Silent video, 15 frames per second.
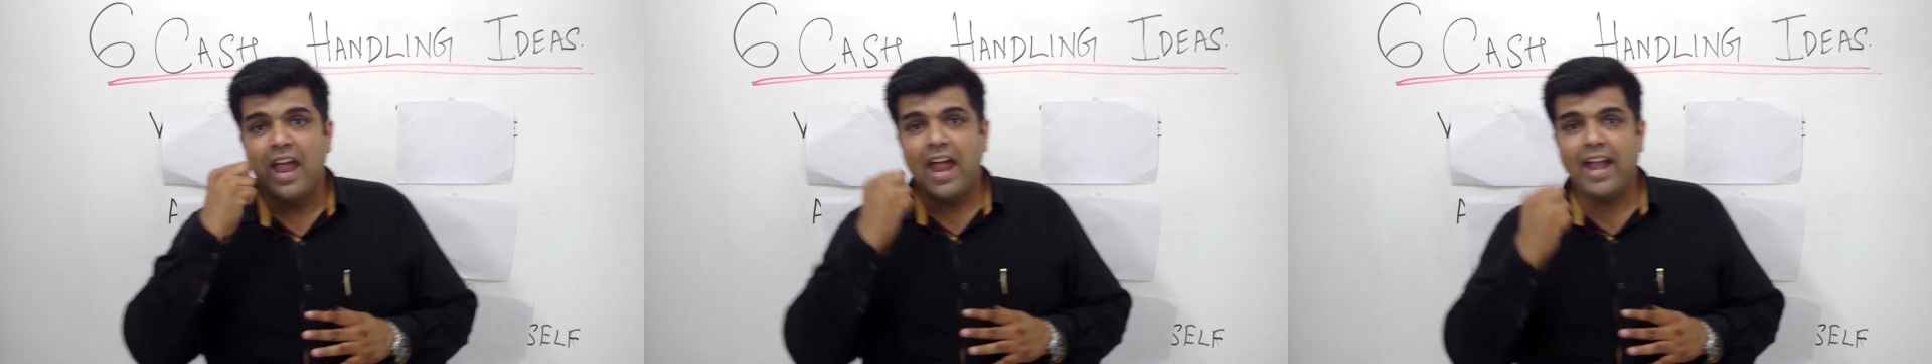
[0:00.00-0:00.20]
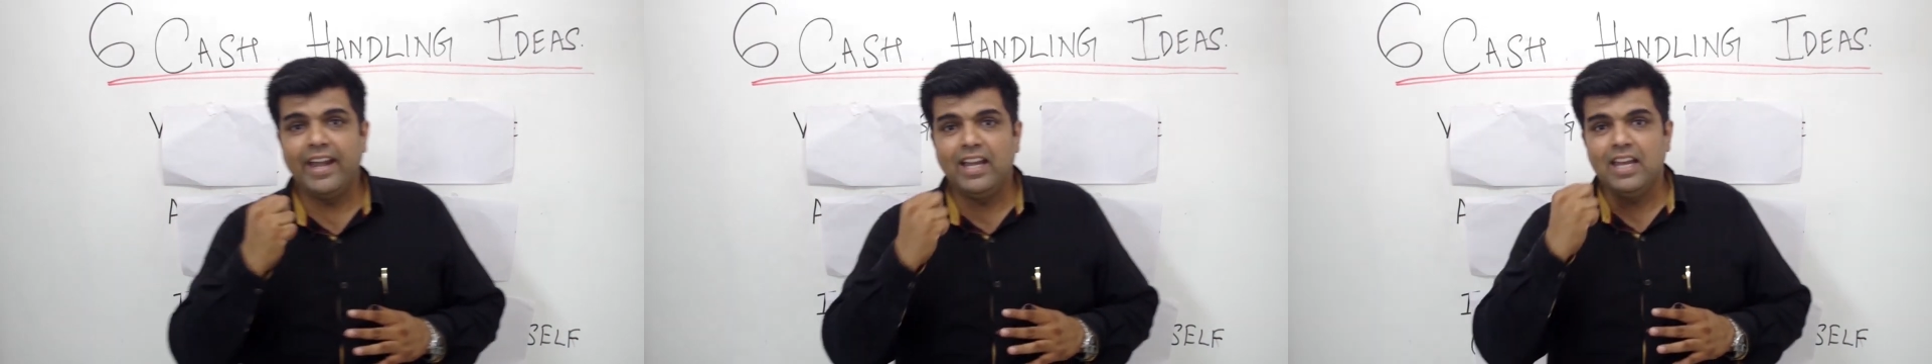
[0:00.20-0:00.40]

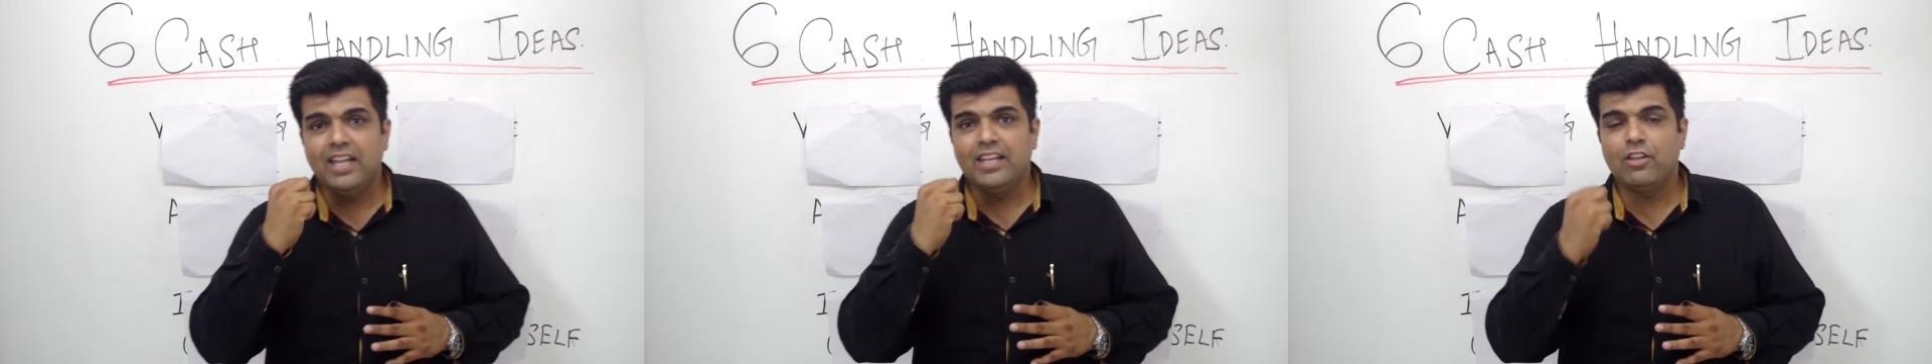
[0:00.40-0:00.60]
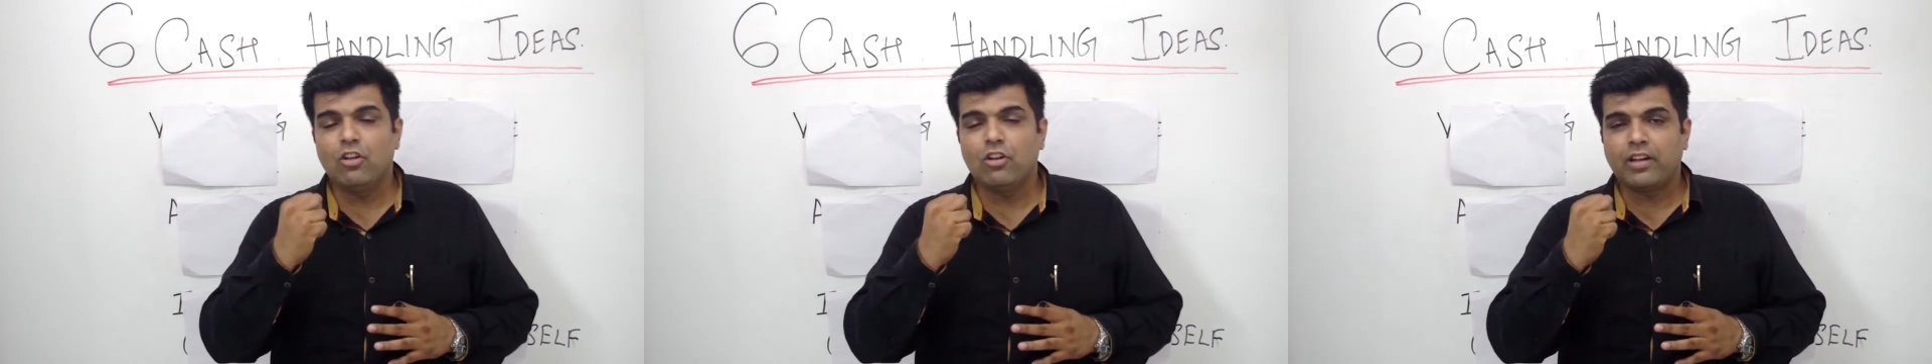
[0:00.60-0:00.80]

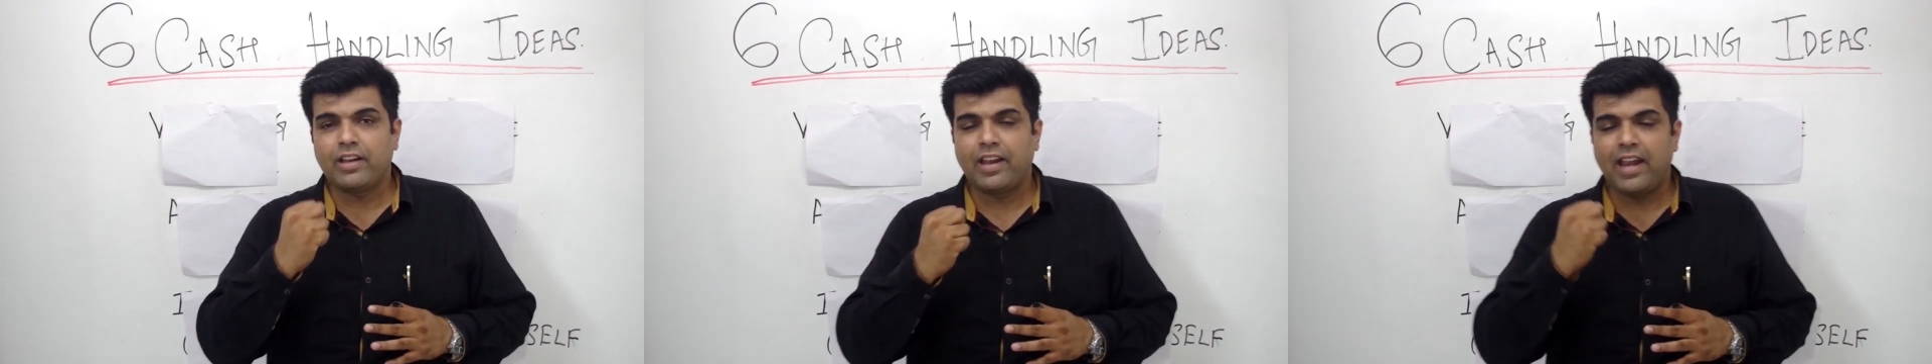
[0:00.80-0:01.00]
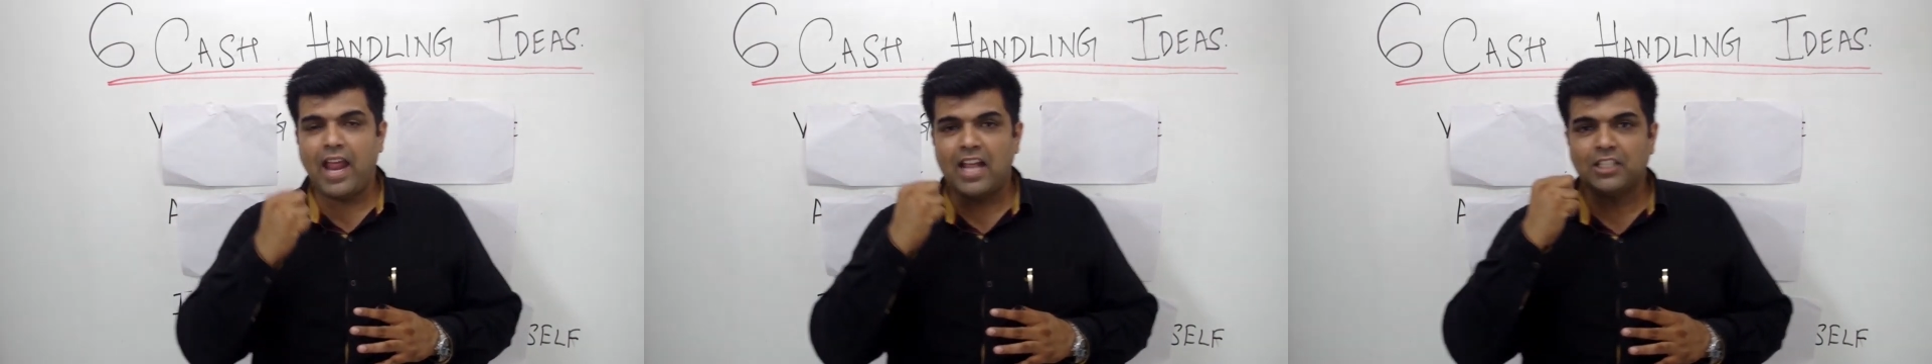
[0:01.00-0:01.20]
handling your
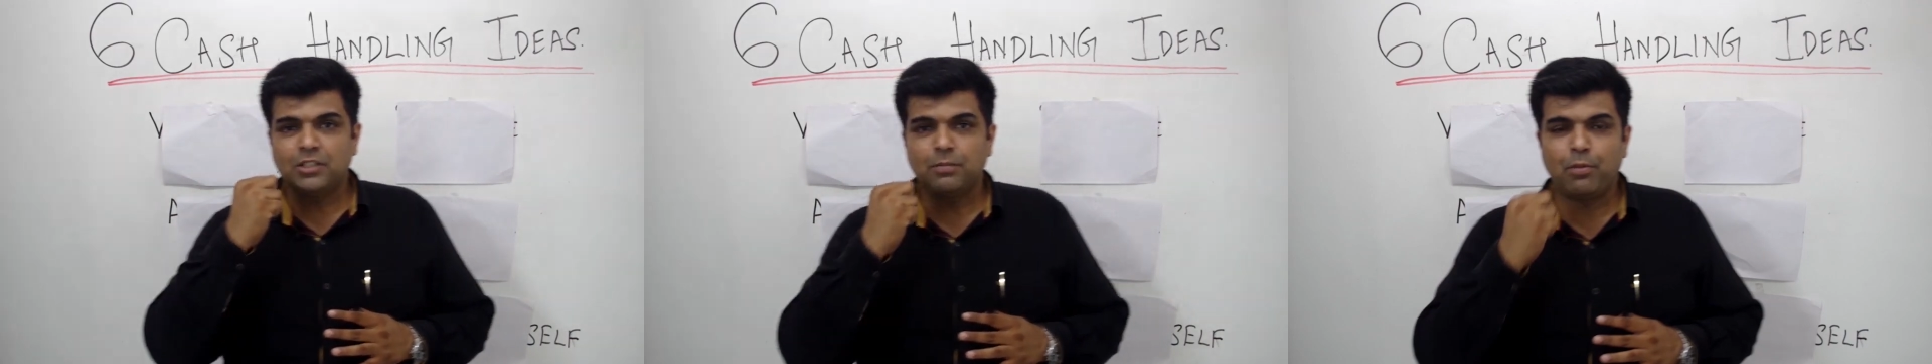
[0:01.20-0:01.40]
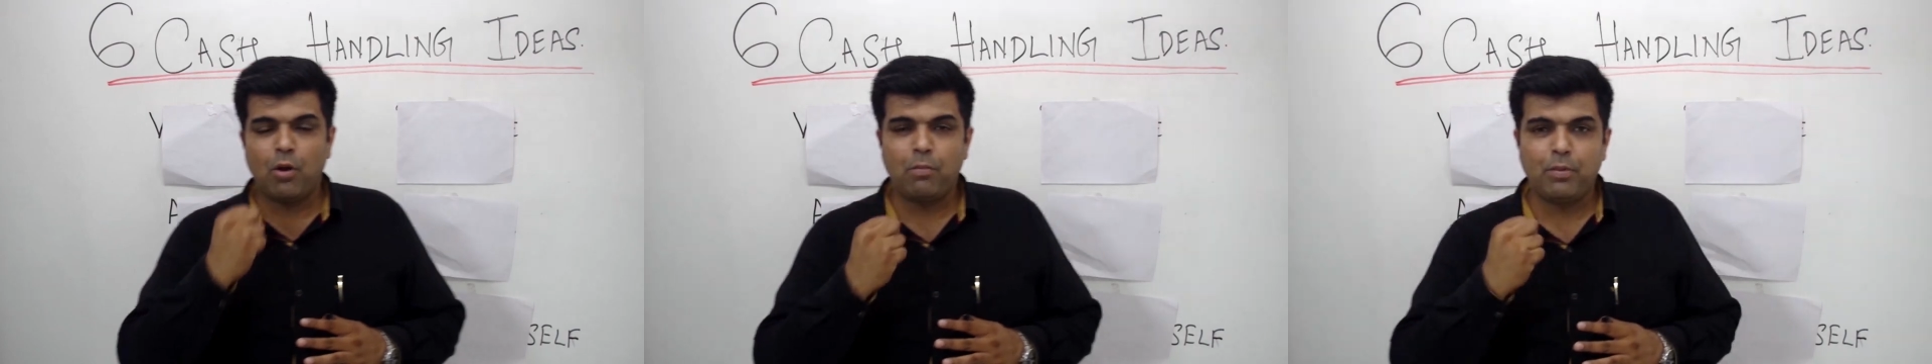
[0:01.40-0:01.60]

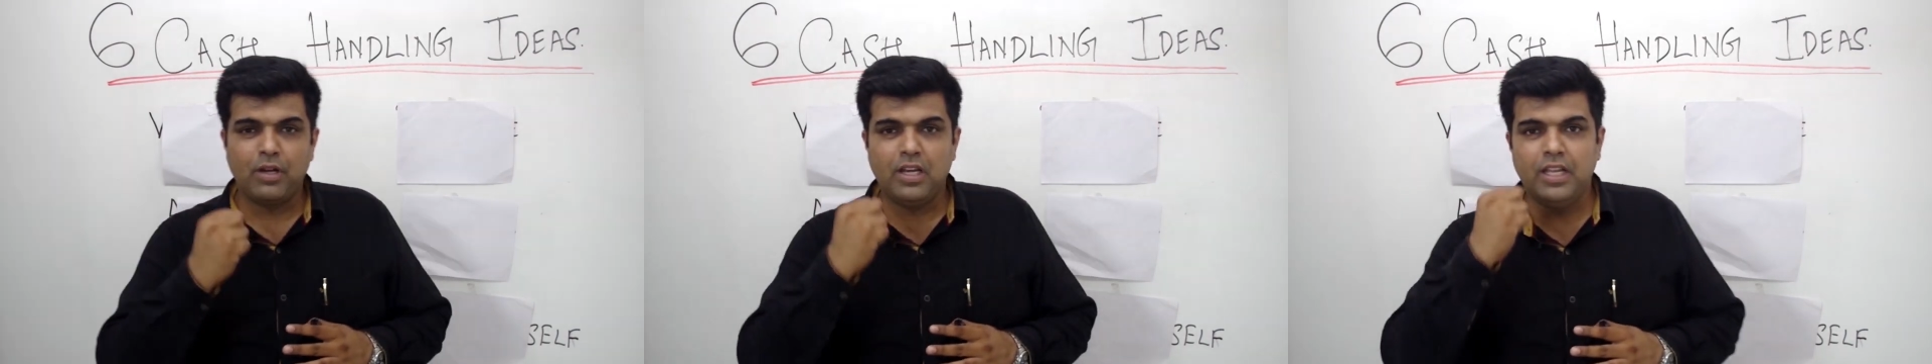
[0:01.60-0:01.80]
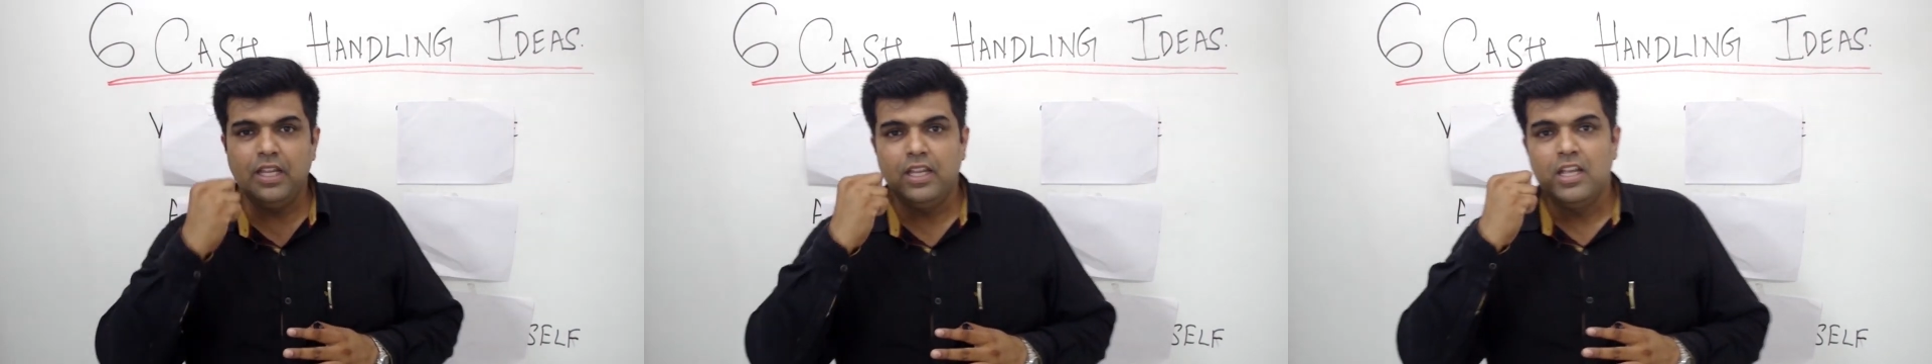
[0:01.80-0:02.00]
cash
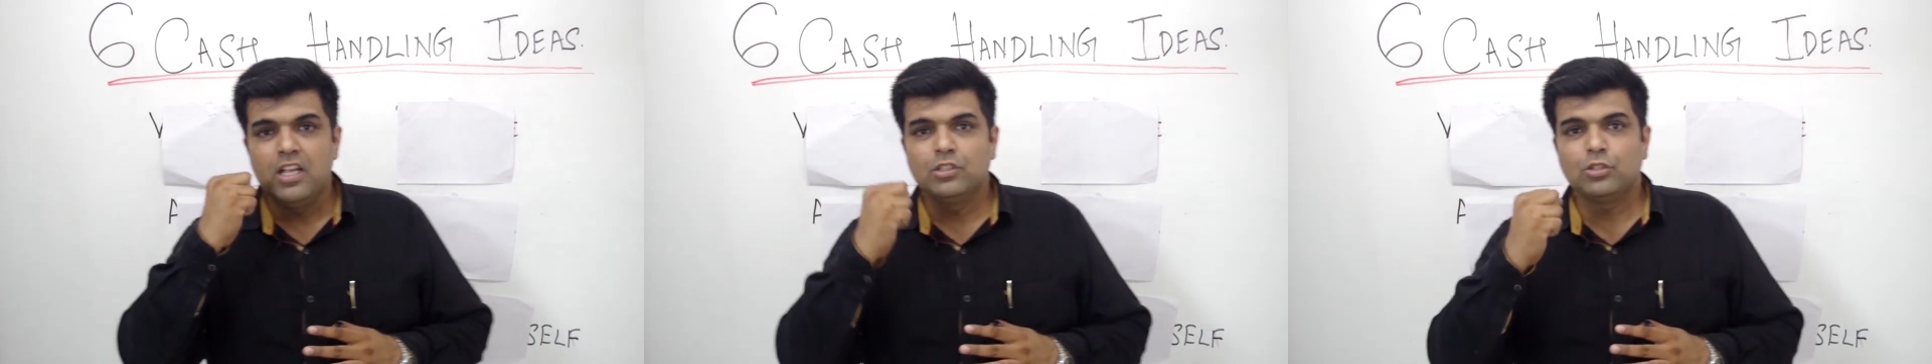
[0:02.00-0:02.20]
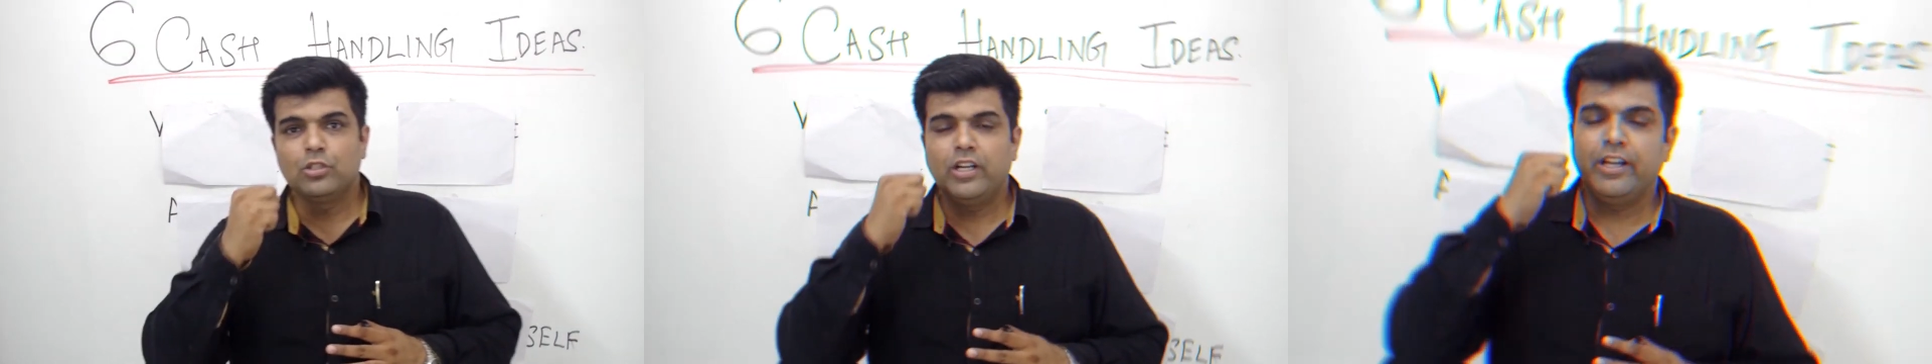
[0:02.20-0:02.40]
properly so